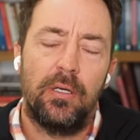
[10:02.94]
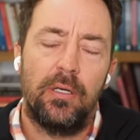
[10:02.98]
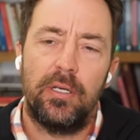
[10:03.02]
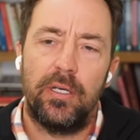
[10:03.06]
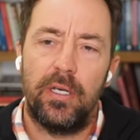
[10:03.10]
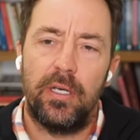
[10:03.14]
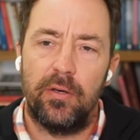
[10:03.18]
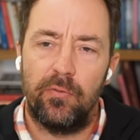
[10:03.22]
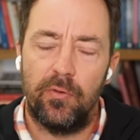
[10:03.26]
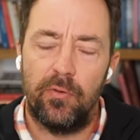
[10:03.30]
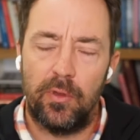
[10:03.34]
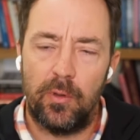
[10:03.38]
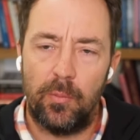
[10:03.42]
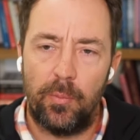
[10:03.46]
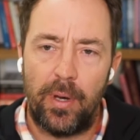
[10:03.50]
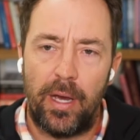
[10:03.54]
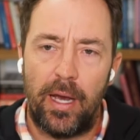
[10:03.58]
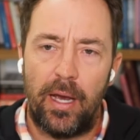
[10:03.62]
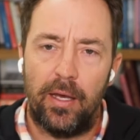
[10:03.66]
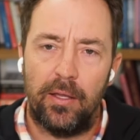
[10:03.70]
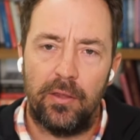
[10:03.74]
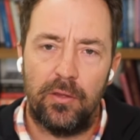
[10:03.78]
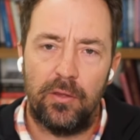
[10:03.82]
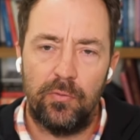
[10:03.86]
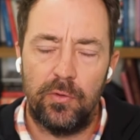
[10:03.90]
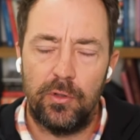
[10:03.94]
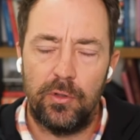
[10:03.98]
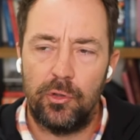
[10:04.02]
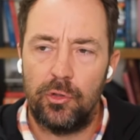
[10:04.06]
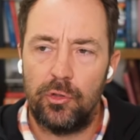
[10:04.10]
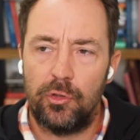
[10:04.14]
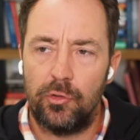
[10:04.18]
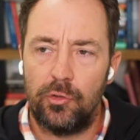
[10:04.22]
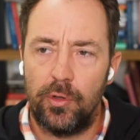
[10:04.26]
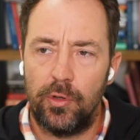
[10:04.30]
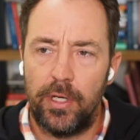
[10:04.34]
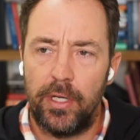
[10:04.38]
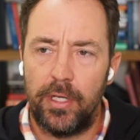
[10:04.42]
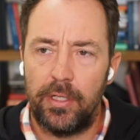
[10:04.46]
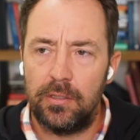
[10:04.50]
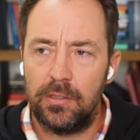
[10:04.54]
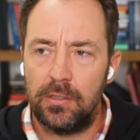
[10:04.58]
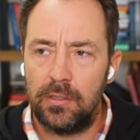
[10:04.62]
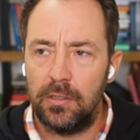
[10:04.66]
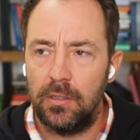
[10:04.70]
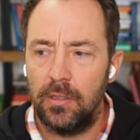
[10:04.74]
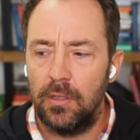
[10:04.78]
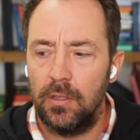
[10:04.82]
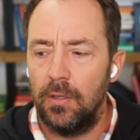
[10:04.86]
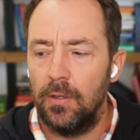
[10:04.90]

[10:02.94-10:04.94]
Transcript: given the path of interest rates,